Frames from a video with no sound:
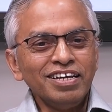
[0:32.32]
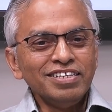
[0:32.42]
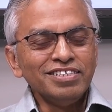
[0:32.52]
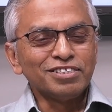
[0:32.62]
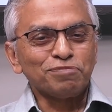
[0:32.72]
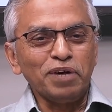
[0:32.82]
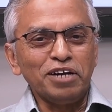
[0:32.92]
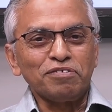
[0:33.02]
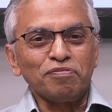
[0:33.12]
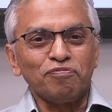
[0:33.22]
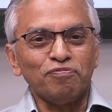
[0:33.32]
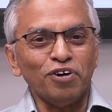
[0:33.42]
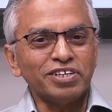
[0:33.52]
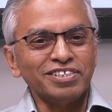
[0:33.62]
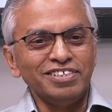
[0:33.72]
He spent
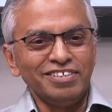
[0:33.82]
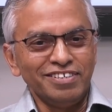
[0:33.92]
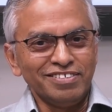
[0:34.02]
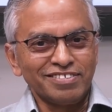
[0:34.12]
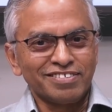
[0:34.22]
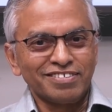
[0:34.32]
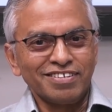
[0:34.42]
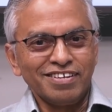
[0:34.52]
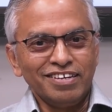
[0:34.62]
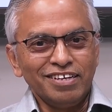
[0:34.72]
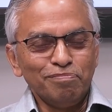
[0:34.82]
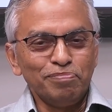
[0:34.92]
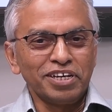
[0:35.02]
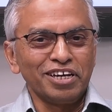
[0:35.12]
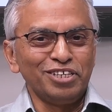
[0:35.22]
40 years
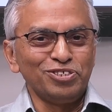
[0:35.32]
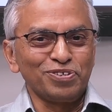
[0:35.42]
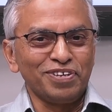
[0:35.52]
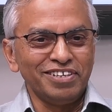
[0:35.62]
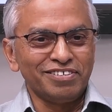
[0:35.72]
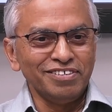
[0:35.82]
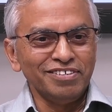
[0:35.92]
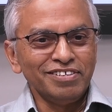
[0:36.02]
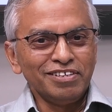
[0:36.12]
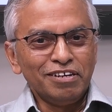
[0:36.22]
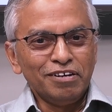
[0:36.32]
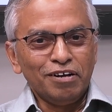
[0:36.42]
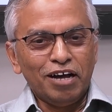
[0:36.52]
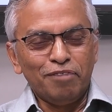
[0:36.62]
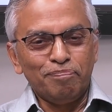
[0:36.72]
being an educator
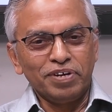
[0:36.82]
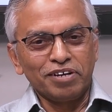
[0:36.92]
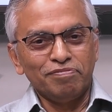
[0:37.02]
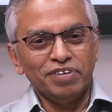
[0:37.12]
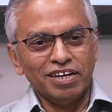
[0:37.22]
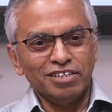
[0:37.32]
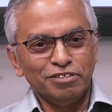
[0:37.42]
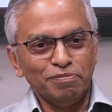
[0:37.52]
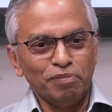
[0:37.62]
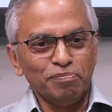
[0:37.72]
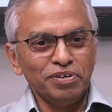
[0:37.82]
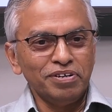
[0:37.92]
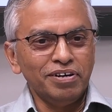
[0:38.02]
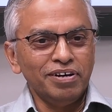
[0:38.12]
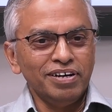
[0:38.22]
and being a faculty
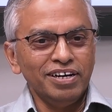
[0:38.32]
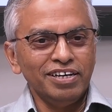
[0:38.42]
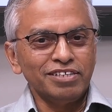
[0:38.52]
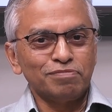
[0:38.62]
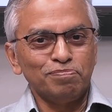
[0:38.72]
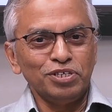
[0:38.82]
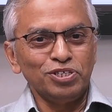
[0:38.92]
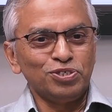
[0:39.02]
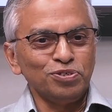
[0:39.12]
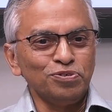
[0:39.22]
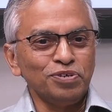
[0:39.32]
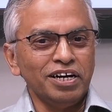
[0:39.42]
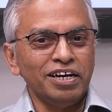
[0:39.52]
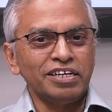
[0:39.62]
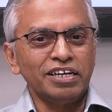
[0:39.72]
member at BHU,
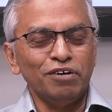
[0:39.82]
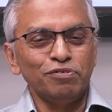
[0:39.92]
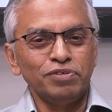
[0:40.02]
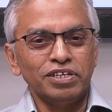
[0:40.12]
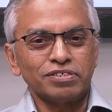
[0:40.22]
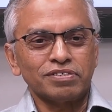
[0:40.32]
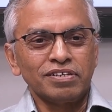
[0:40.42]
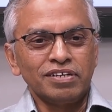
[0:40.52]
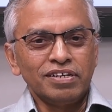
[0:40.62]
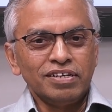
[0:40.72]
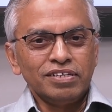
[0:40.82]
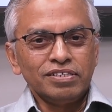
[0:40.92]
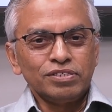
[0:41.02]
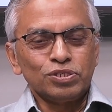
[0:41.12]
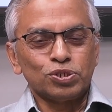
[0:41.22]
and now we are
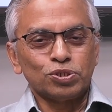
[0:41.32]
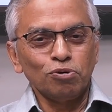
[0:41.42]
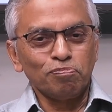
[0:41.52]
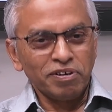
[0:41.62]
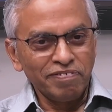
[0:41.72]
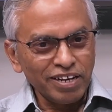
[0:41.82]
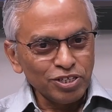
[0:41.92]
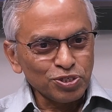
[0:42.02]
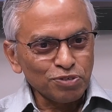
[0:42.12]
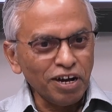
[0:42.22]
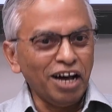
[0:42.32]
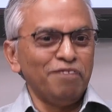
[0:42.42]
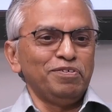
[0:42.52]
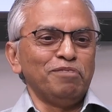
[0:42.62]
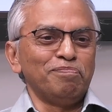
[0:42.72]
so privileged to
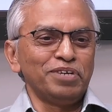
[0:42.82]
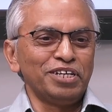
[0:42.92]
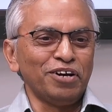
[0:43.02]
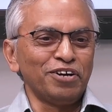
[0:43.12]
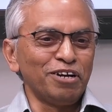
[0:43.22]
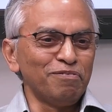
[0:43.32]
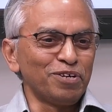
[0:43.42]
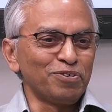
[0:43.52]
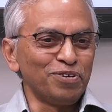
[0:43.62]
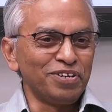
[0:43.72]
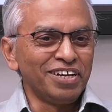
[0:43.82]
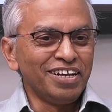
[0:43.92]
have him in our neighborhood